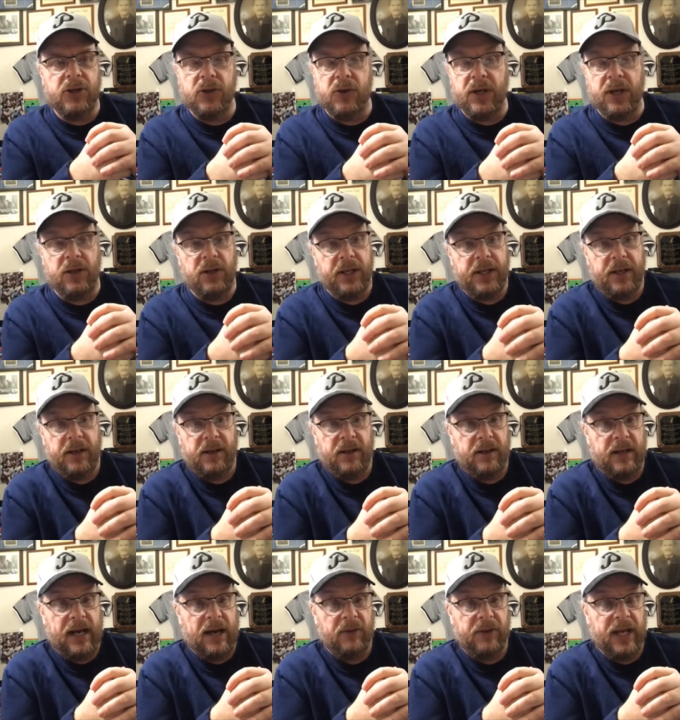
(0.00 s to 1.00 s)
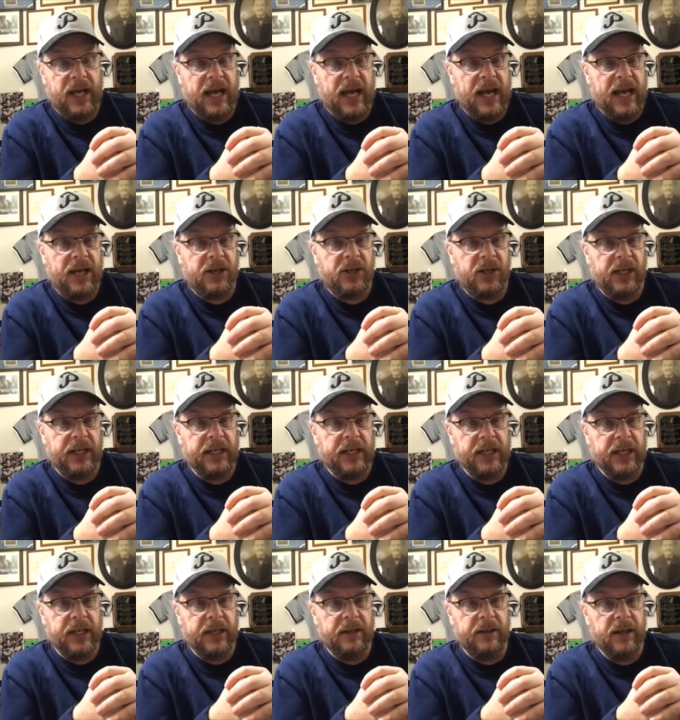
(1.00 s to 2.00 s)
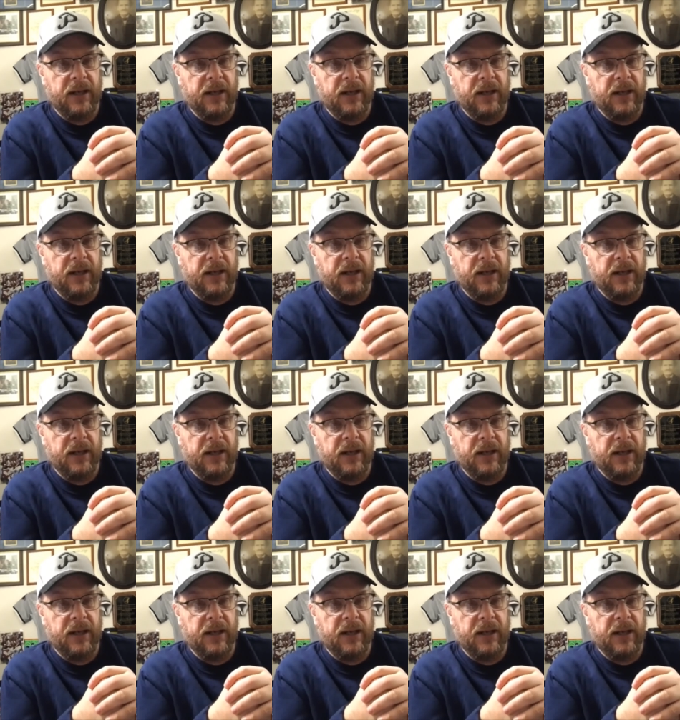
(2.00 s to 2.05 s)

You can look at how they actually did.